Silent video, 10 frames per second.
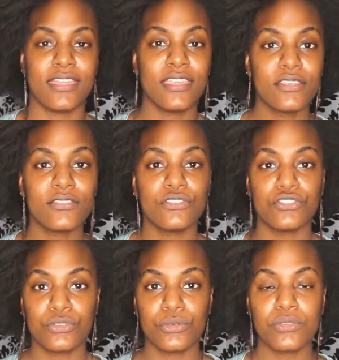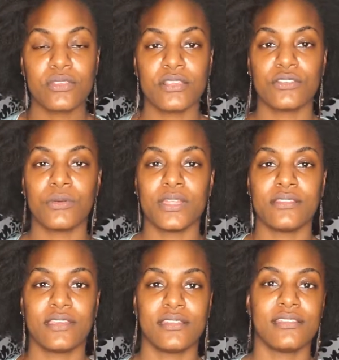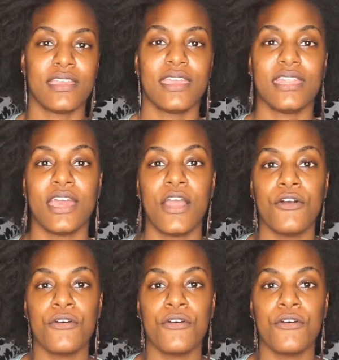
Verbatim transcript: This juice is going to contain